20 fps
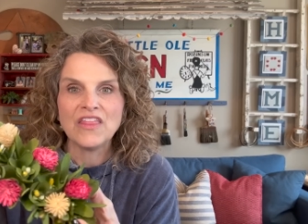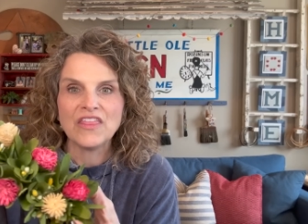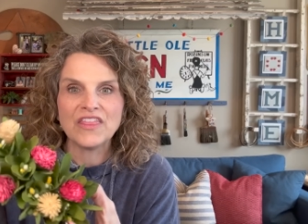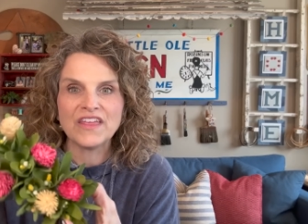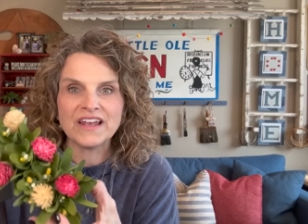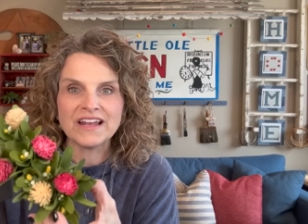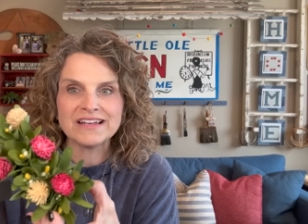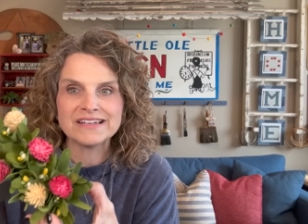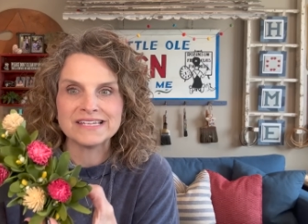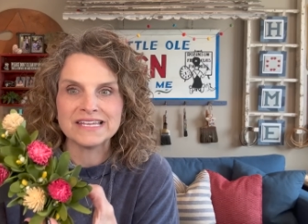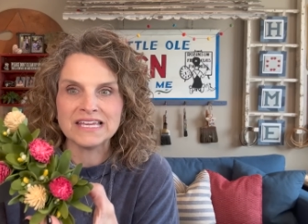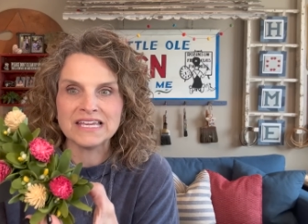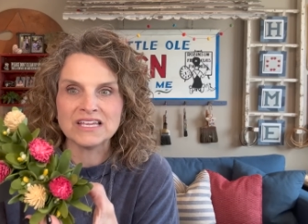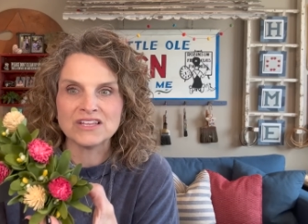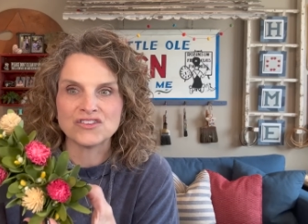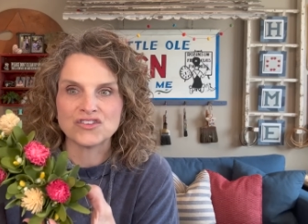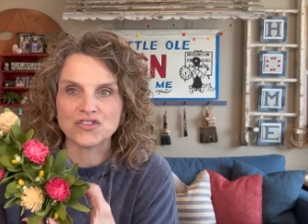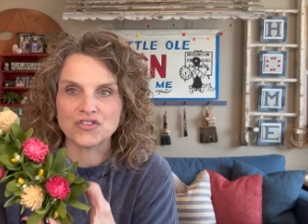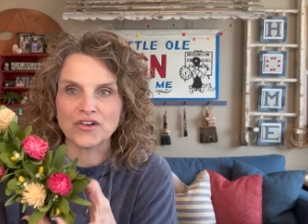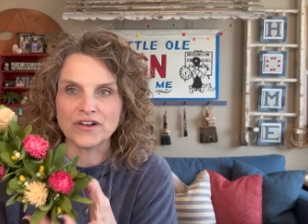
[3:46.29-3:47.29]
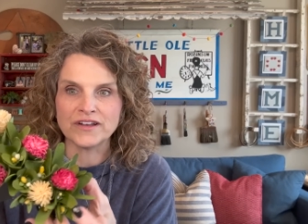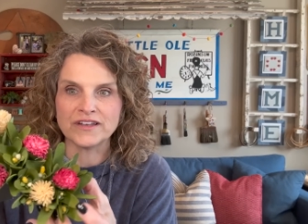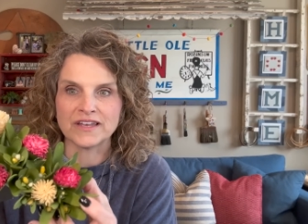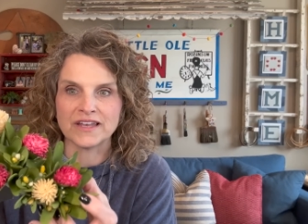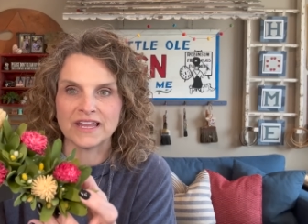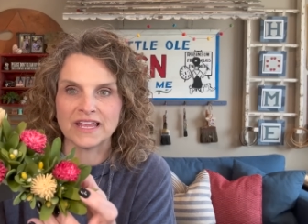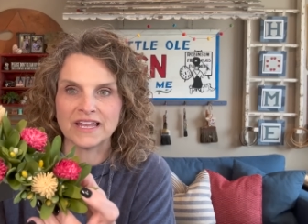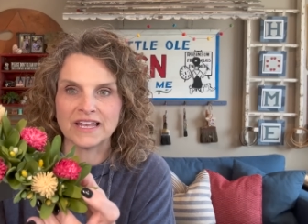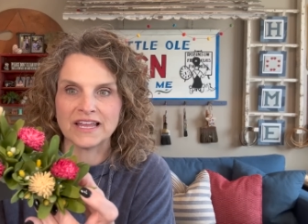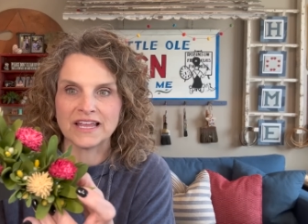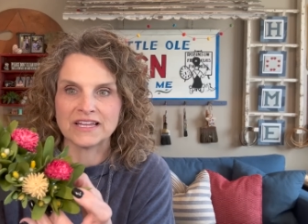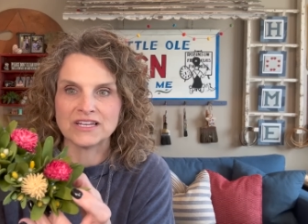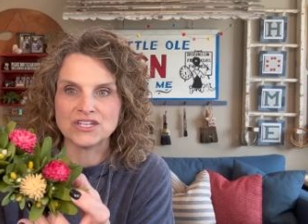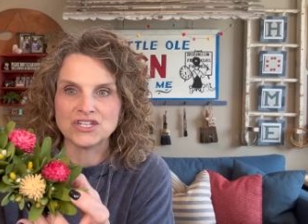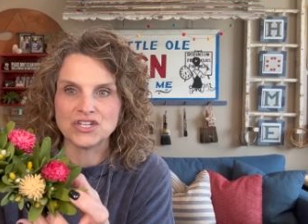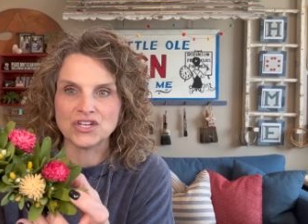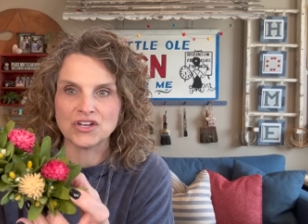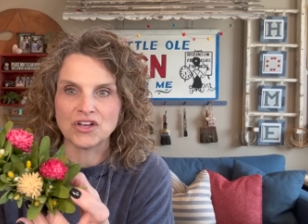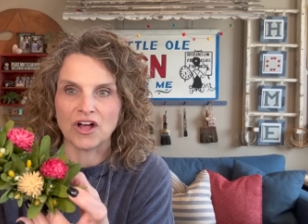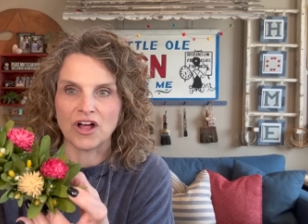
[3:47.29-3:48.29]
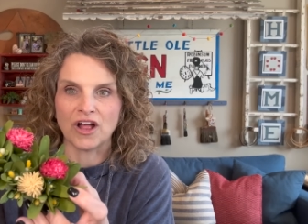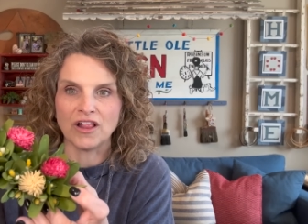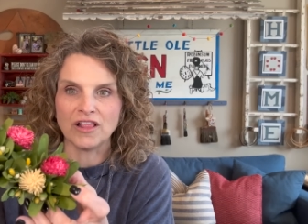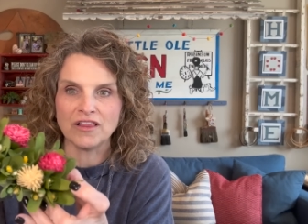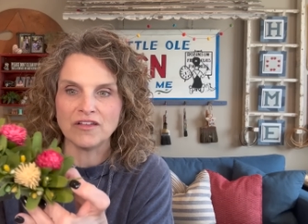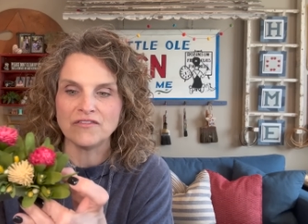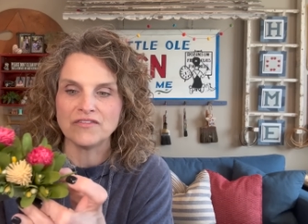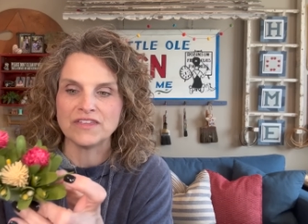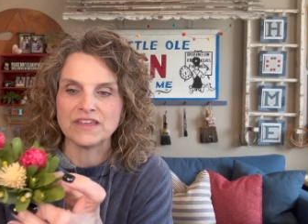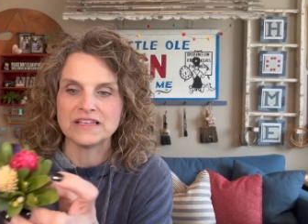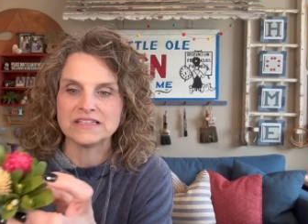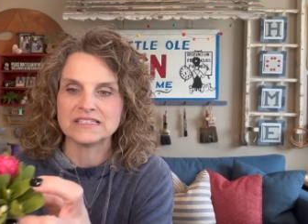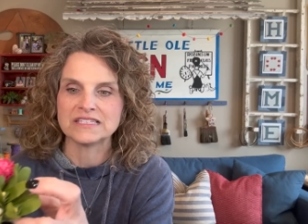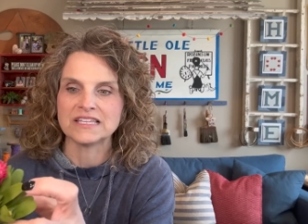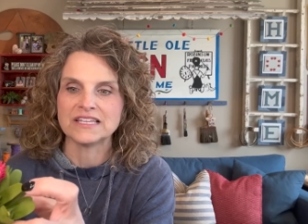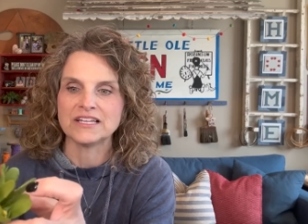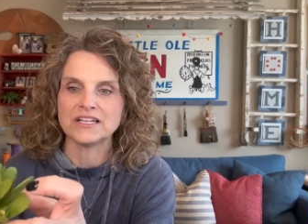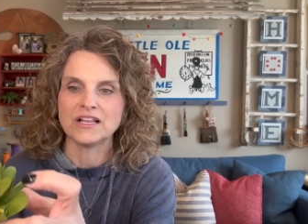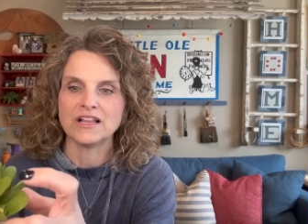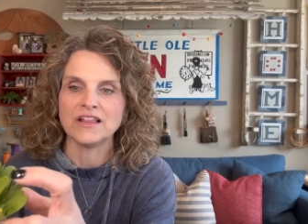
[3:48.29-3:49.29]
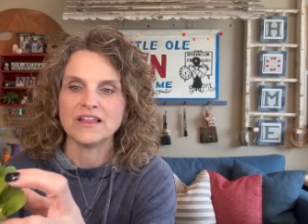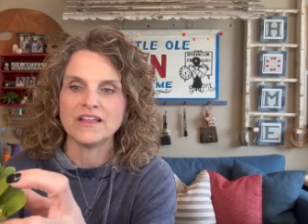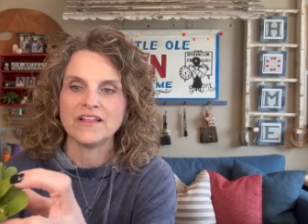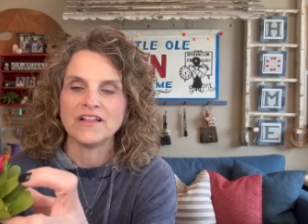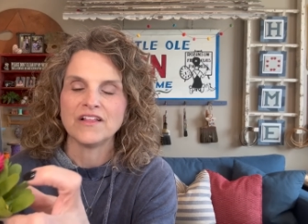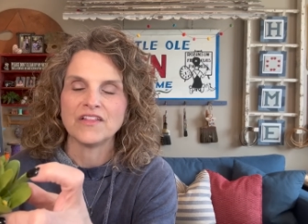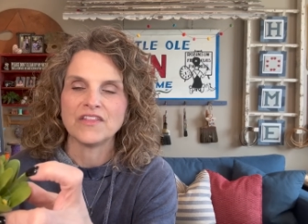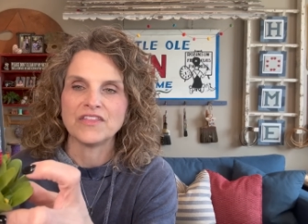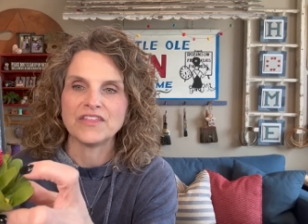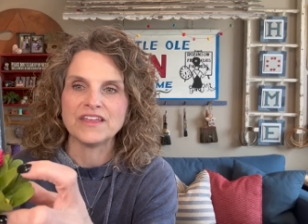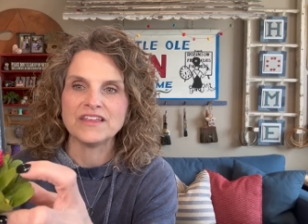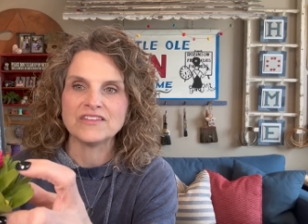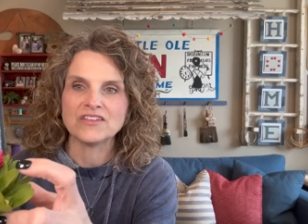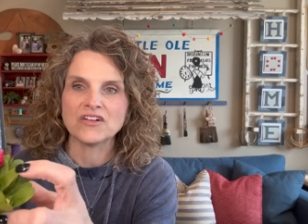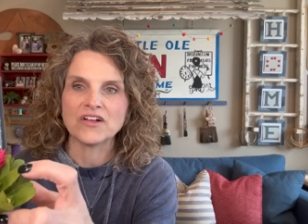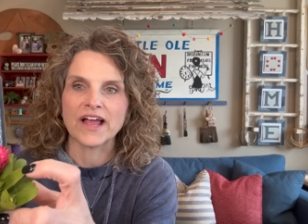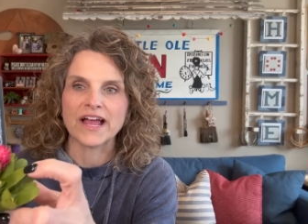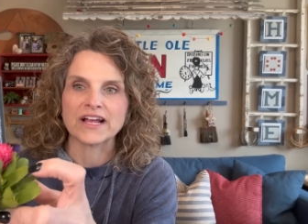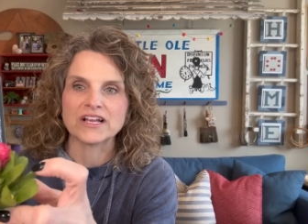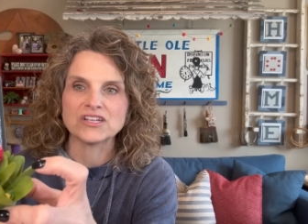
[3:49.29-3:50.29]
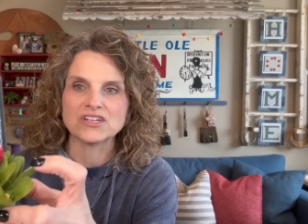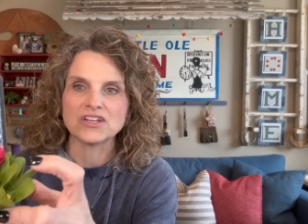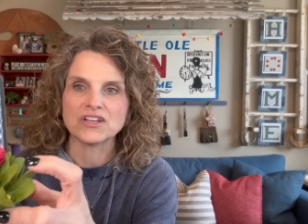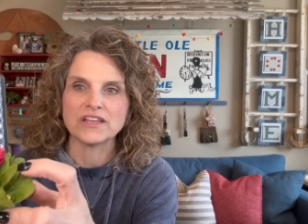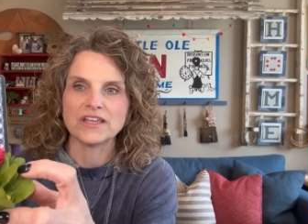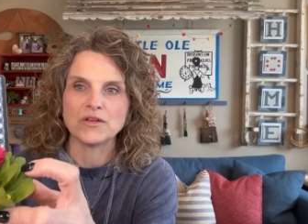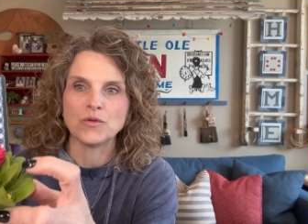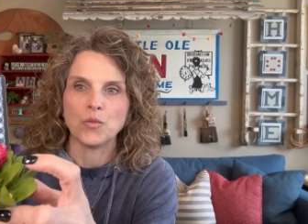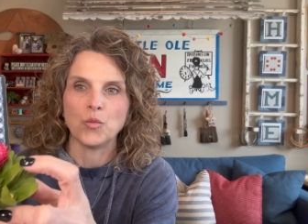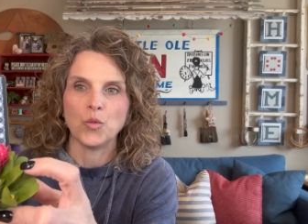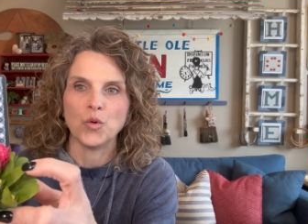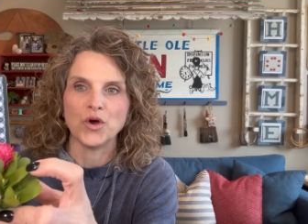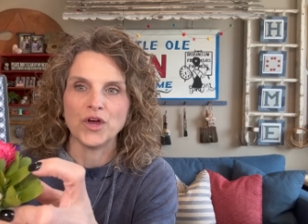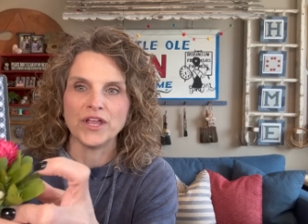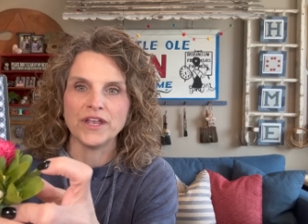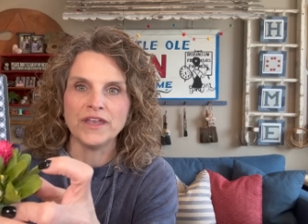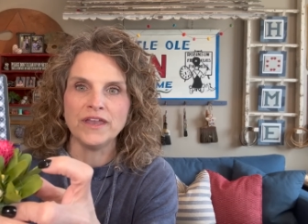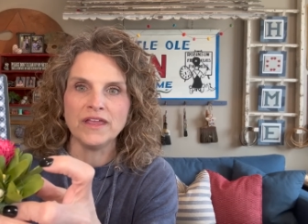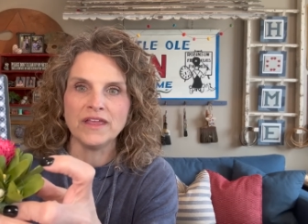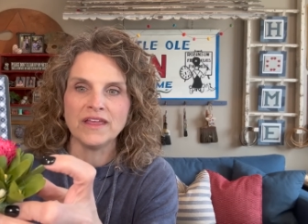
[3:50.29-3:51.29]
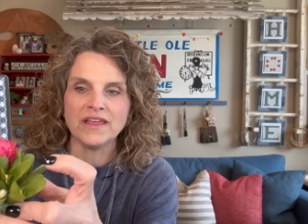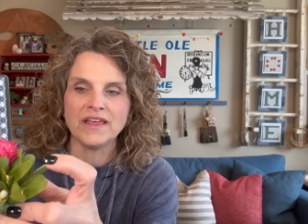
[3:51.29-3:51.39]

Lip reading: Then I deconstructed it and took all of these little, these are actually wood.